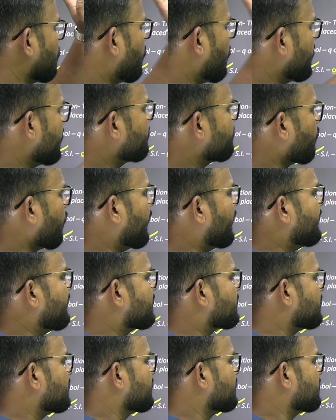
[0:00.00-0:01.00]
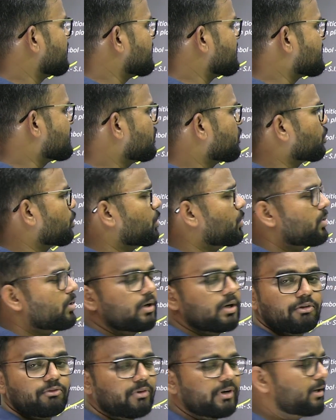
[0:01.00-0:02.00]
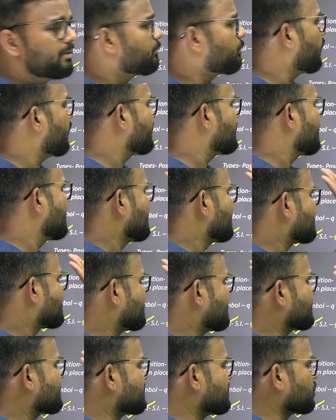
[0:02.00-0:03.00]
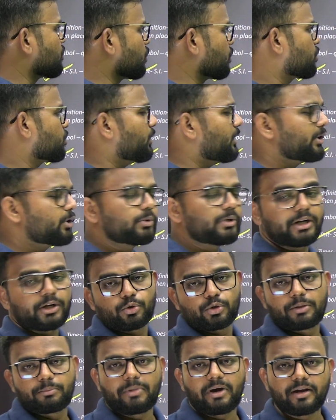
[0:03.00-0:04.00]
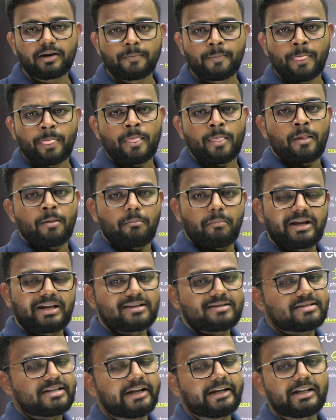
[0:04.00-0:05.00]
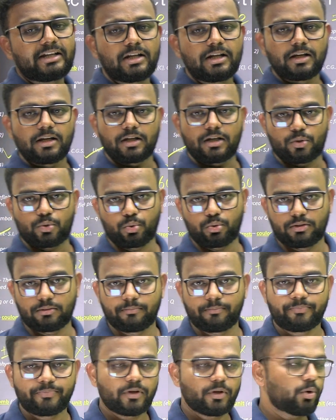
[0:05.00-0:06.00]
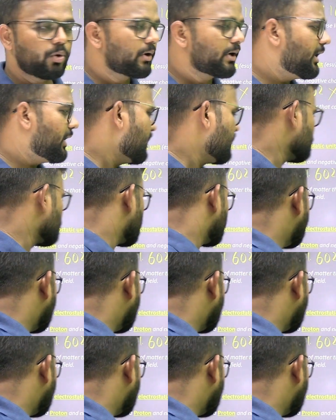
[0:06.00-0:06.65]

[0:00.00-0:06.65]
1.602 into 10 to the power minus 19 coulomb. Okay, so